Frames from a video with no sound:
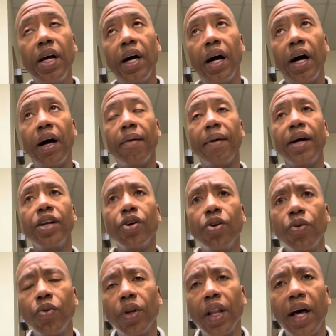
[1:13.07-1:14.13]
I
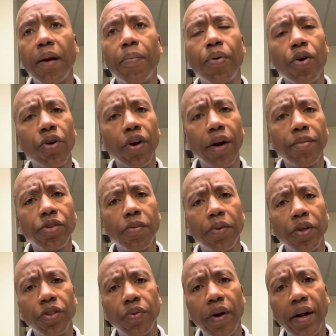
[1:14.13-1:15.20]
know a lot of programs are
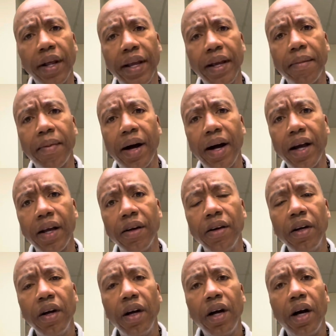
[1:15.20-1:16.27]
built around AMI,
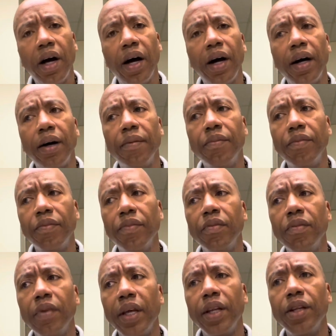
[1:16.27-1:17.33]

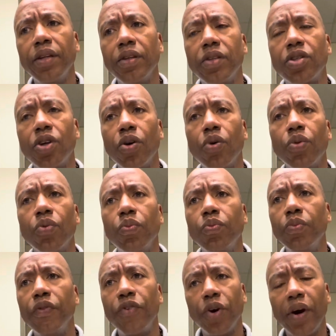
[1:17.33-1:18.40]
and so
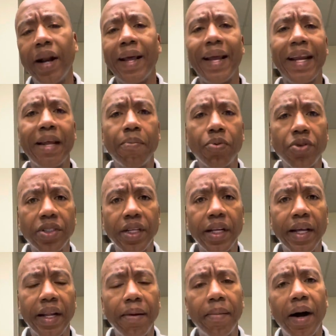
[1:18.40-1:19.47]
if you're at
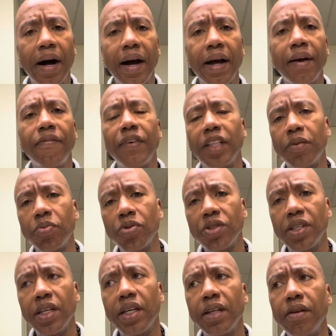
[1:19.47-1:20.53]
80% AMI,
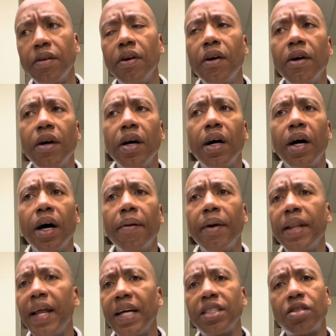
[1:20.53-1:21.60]
50%,
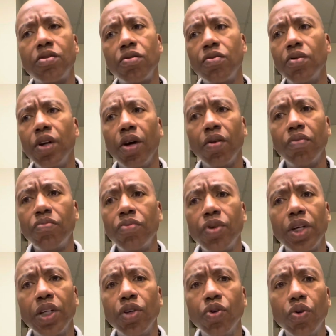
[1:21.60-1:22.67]
and that's, you
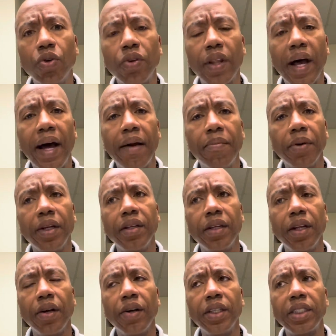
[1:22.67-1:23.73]
can Google that, but
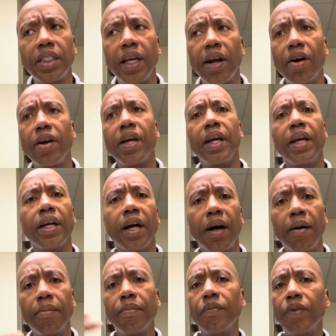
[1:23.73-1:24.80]
it's the area
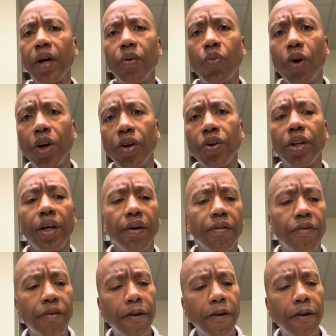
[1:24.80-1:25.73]
income and where you live.